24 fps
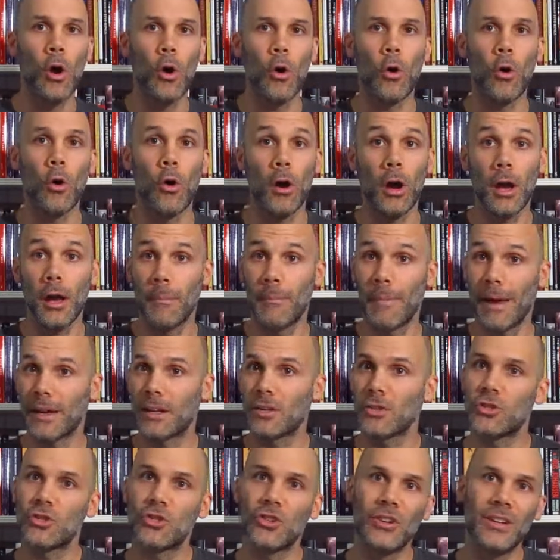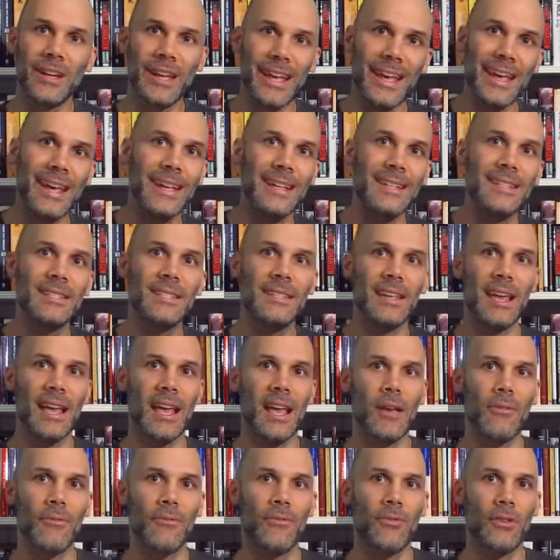Or my concern is,
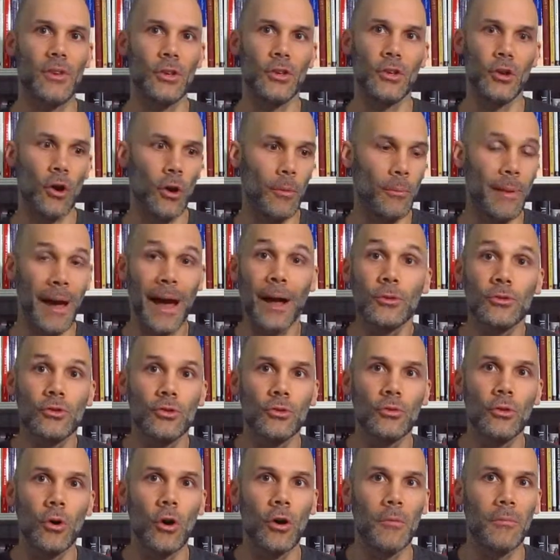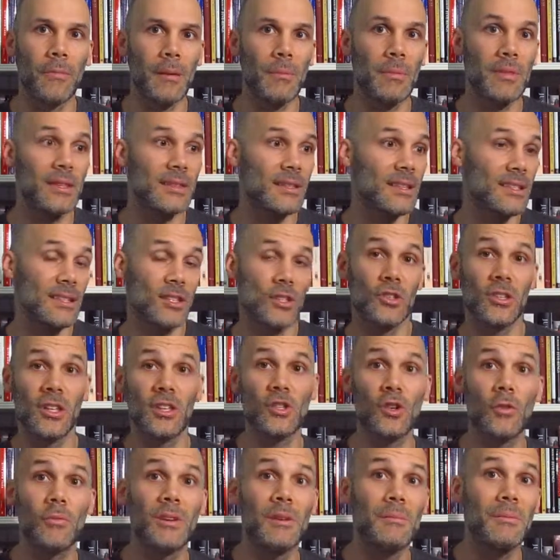if you're about to, or maybe the decision has
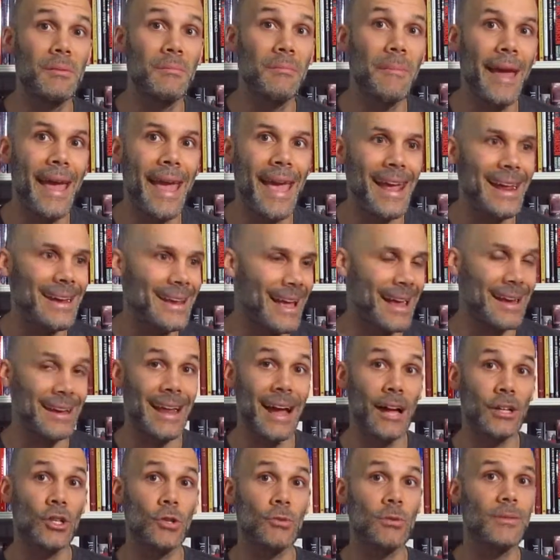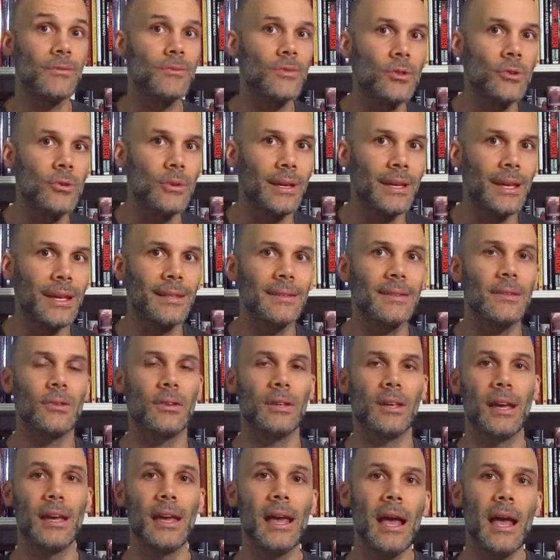already been made and now you're reviewing it,
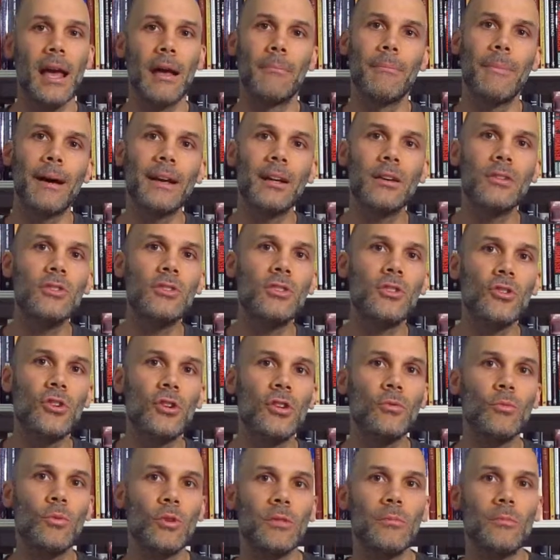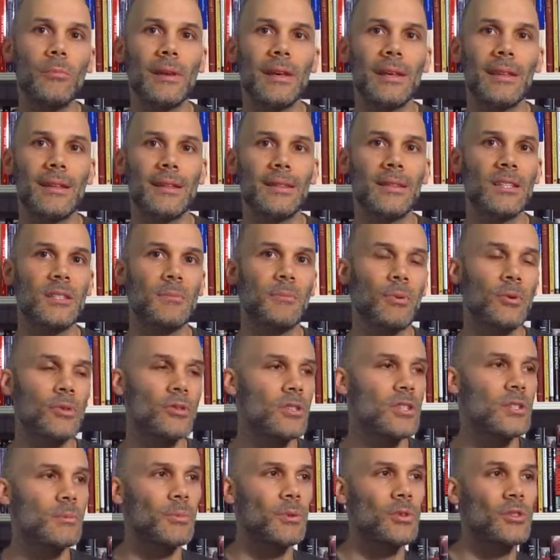okay? My concern would be that this
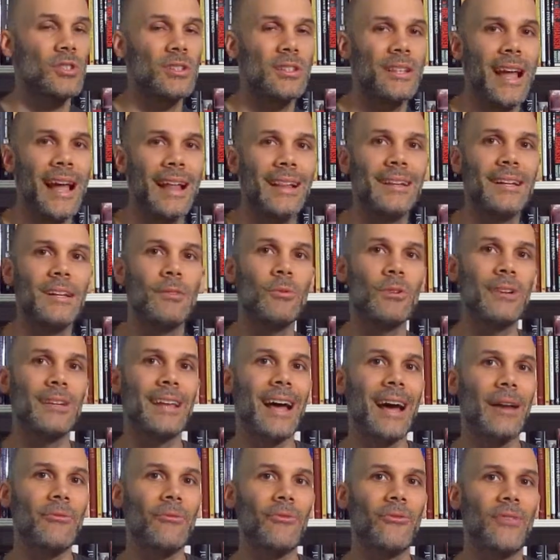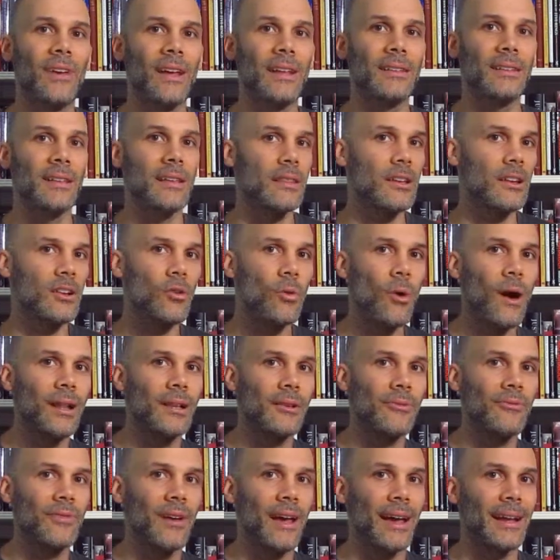person's personality would not fit. They're
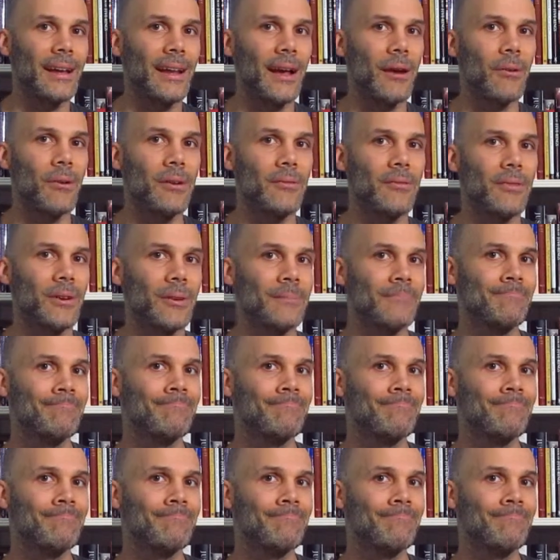qualified, however.